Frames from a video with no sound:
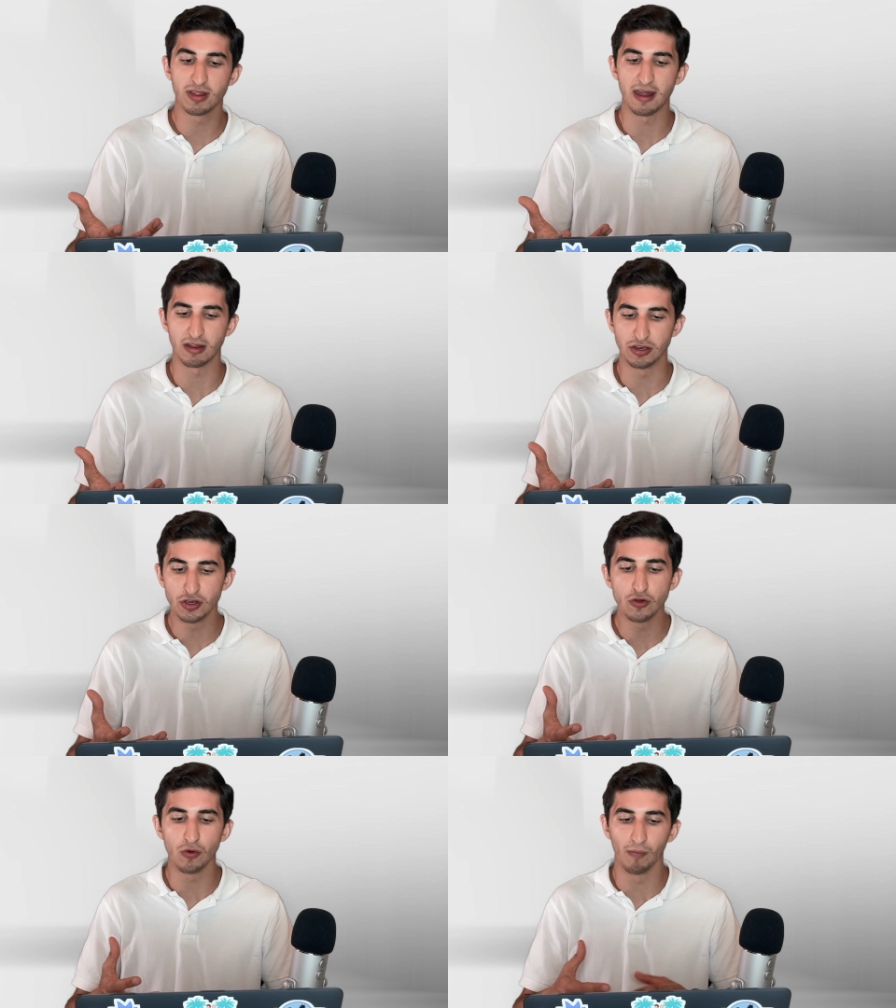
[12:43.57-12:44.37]
as a
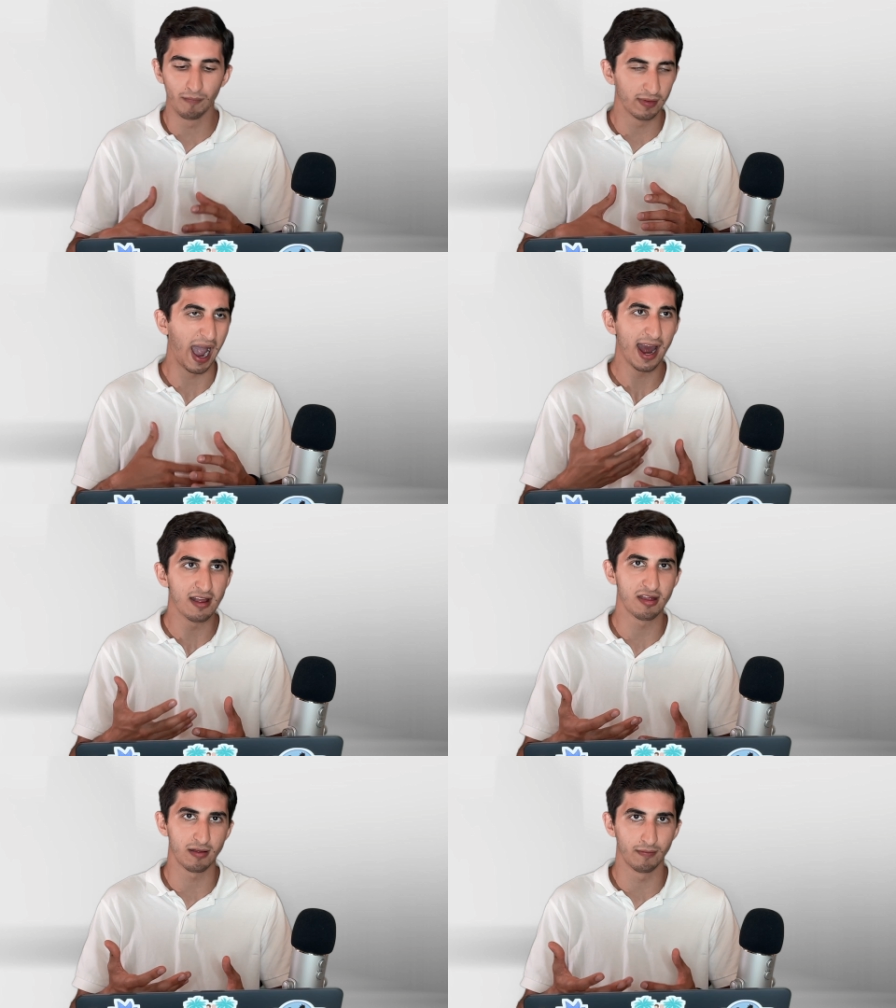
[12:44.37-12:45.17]
new
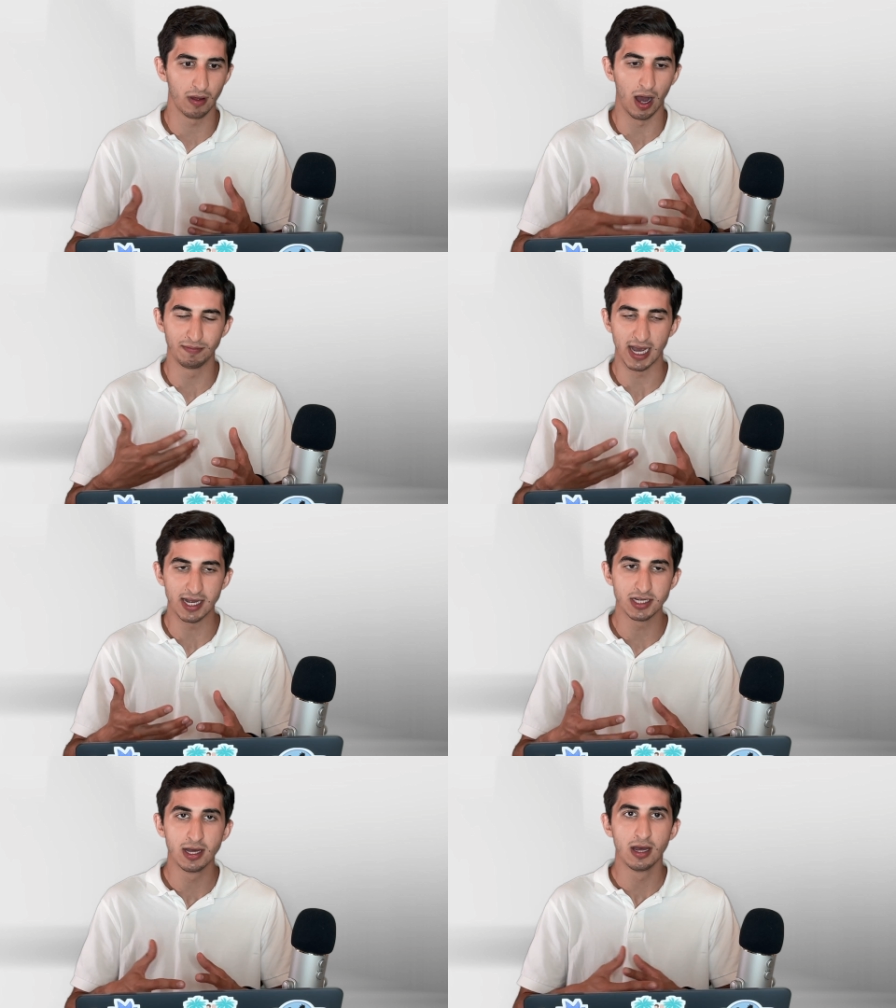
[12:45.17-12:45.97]
guidance update